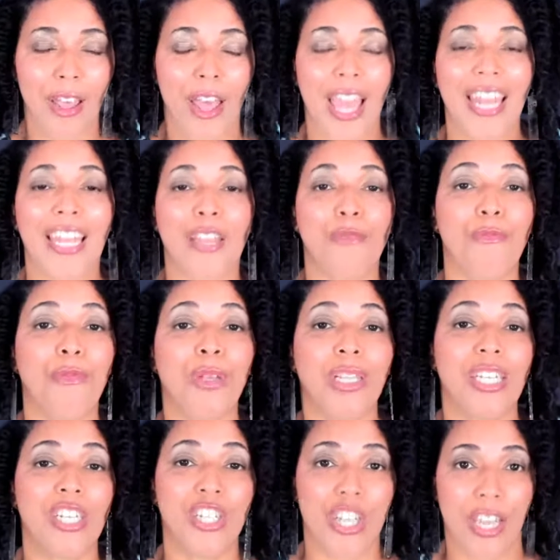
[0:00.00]
and it can
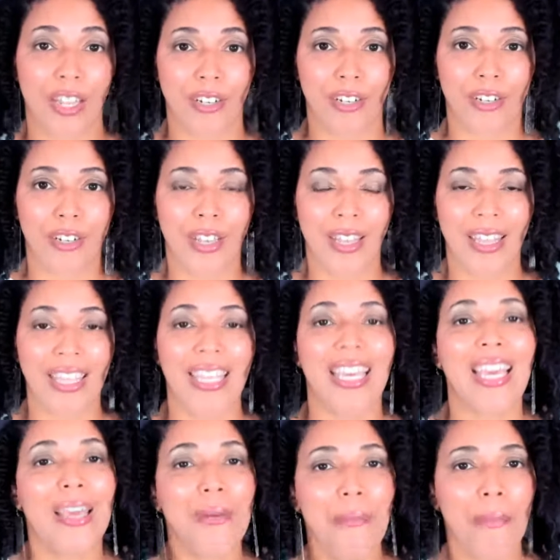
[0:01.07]
really change the
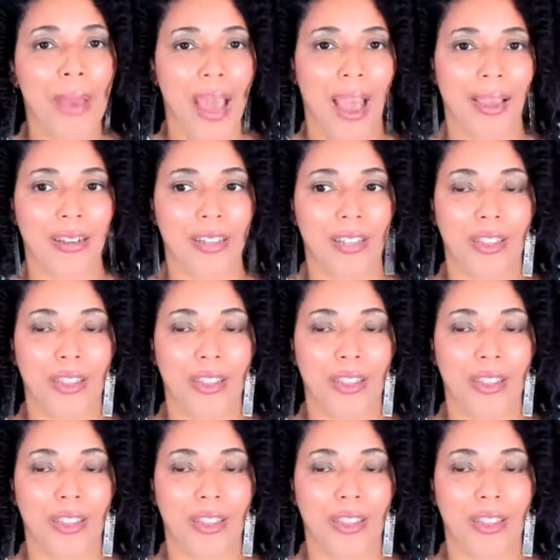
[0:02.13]
impact